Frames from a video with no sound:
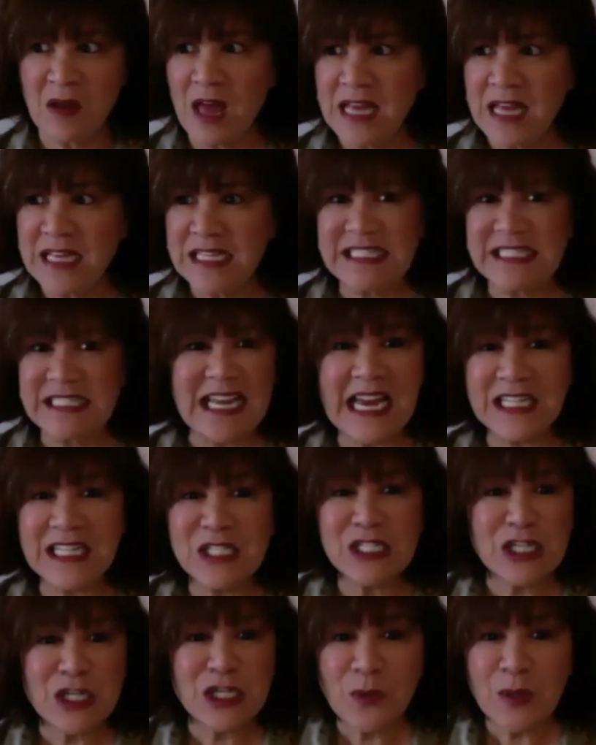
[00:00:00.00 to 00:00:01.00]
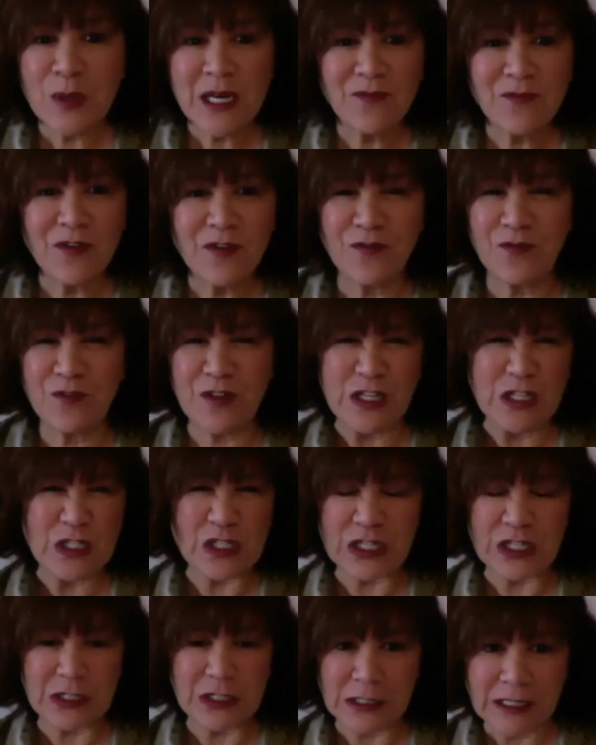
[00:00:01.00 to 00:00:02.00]
say yes to it if it
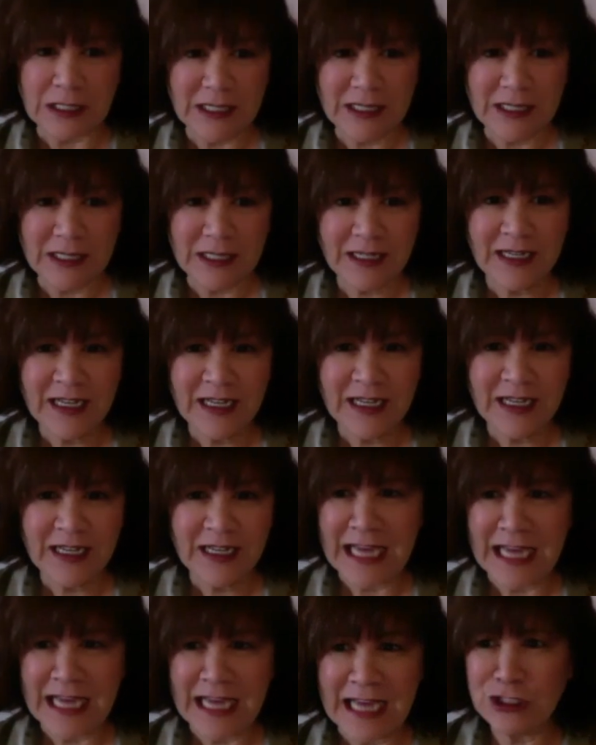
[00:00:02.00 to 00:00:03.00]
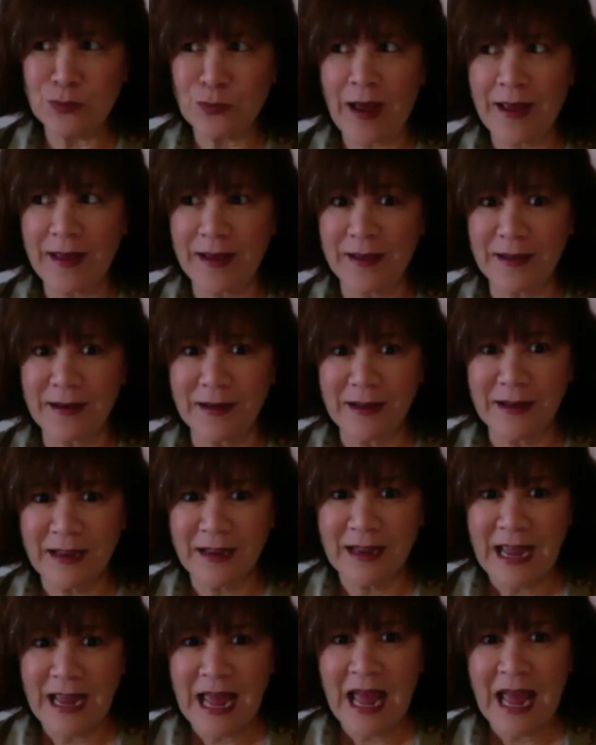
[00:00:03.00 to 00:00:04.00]
feels good and try
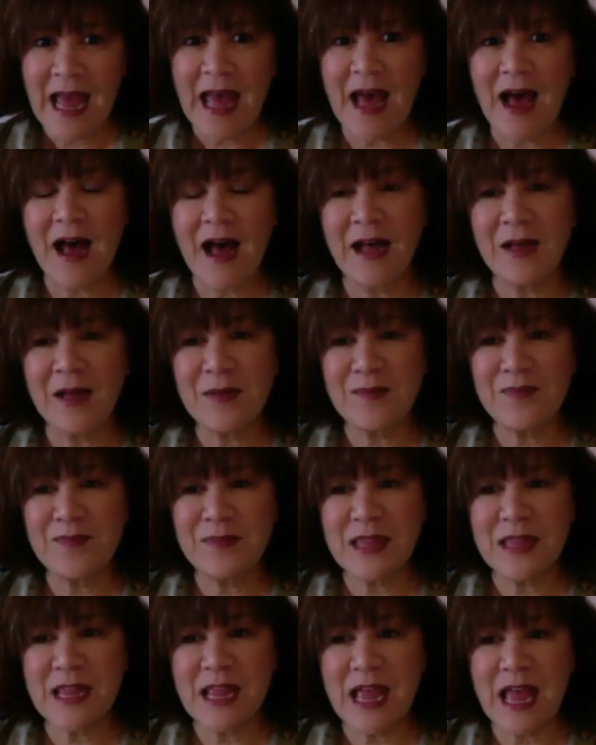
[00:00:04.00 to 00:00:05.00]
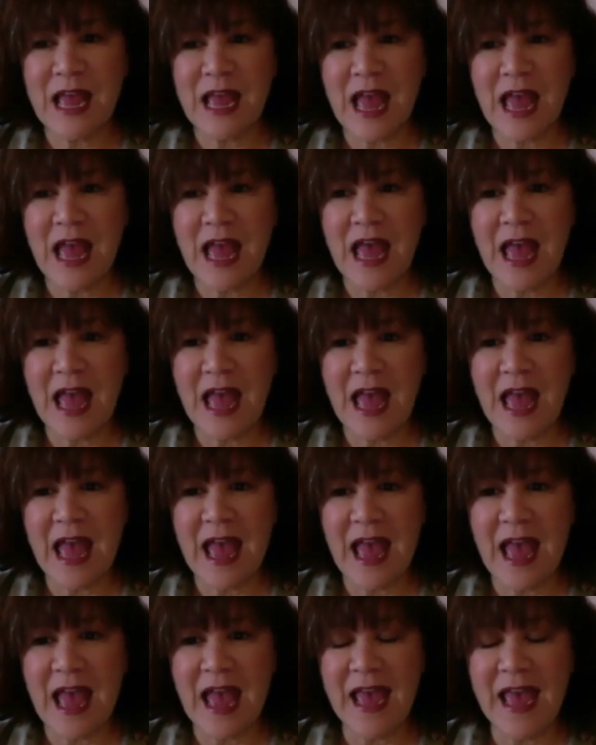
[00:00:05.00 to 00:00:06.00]
it.
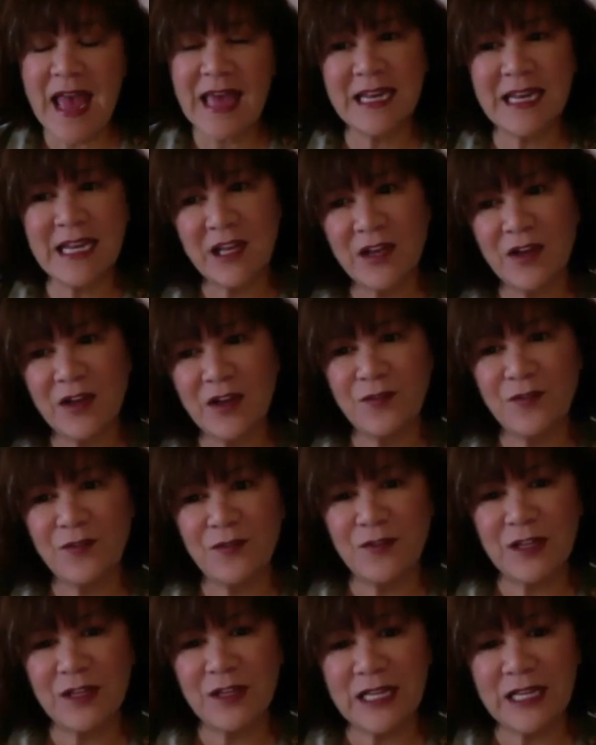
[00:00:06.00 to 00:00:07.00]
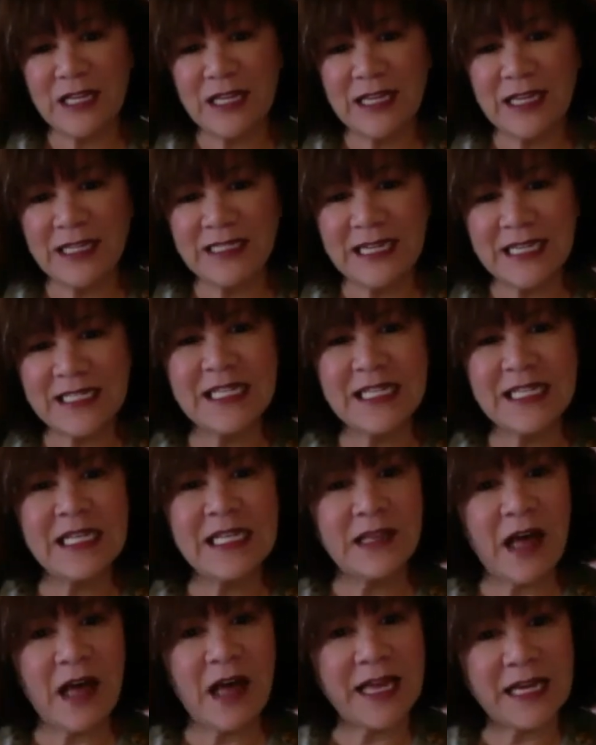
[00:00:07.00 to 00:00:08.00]
And if it doesn't
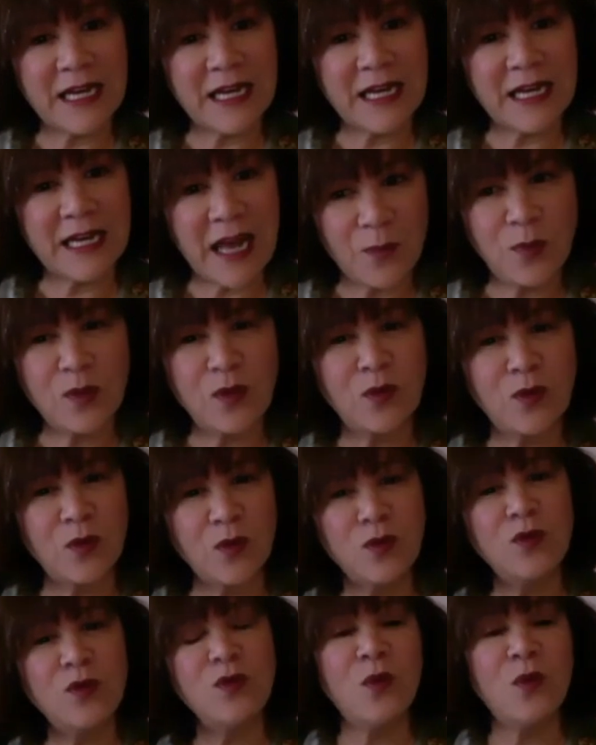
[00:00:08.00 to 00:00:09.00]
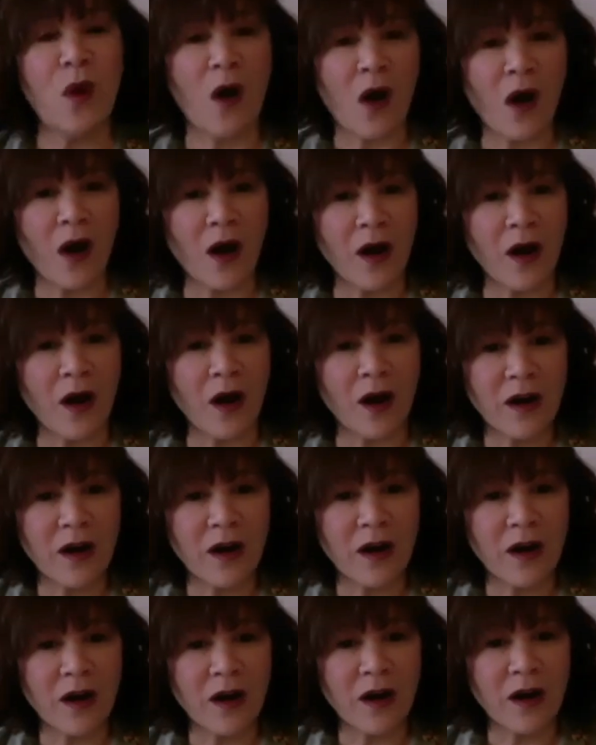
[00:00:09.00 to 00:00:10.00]
line up with who you are
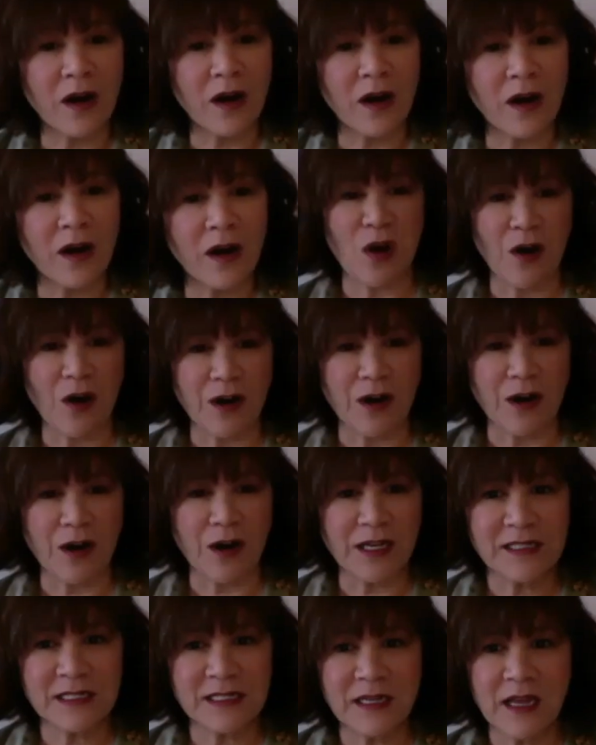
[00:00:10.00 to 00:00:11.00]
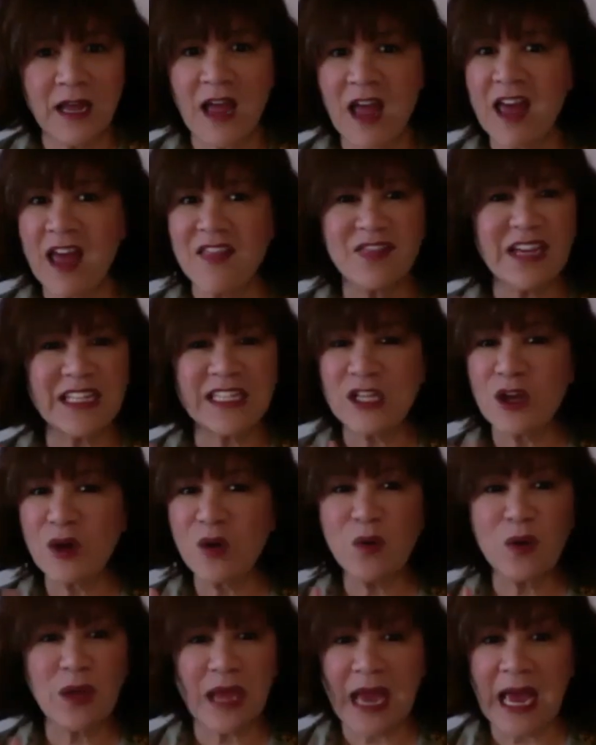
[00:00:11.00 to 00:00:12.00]
as an artist, that's
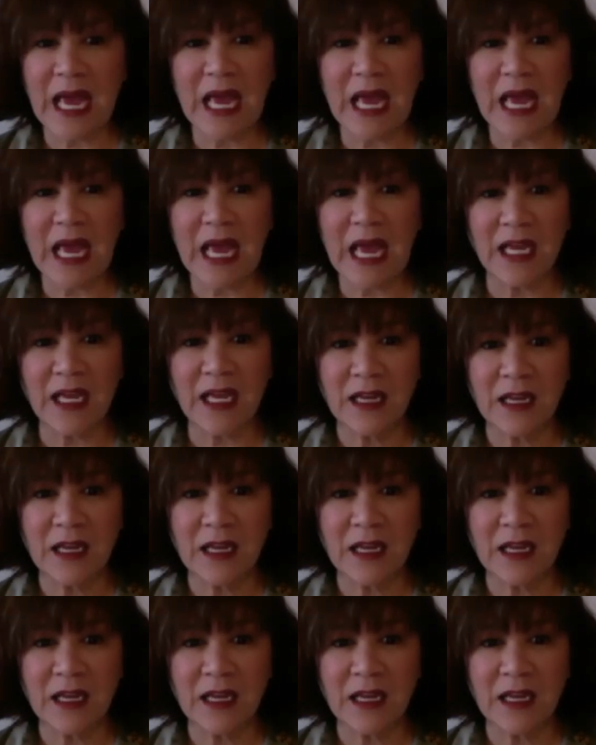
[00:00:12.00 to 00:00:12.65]
okay.